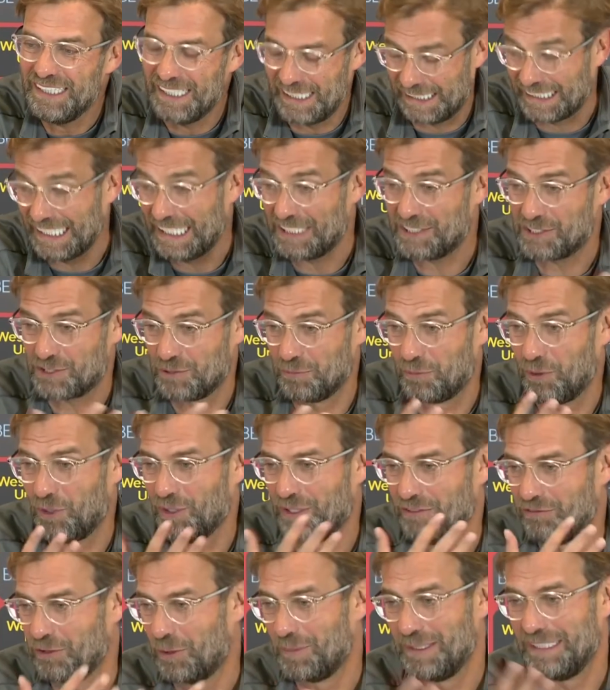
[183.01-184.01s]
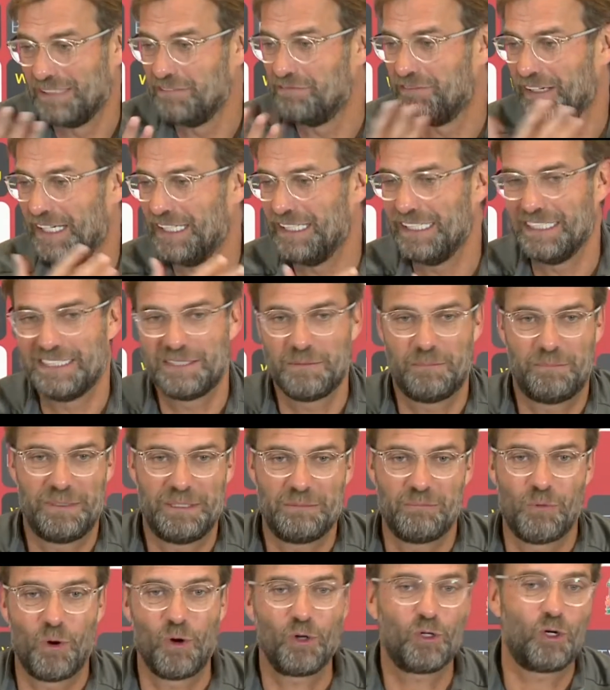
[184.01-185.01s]
against the ball if I mean defending it's a
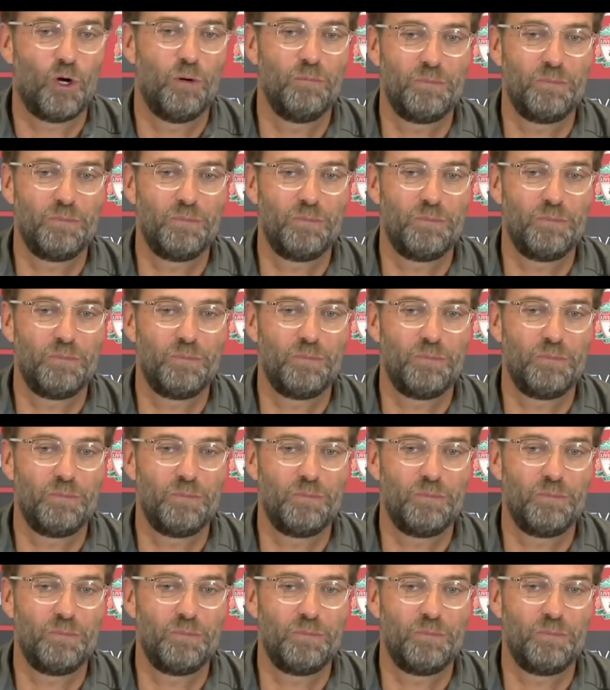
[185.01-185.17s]
bit more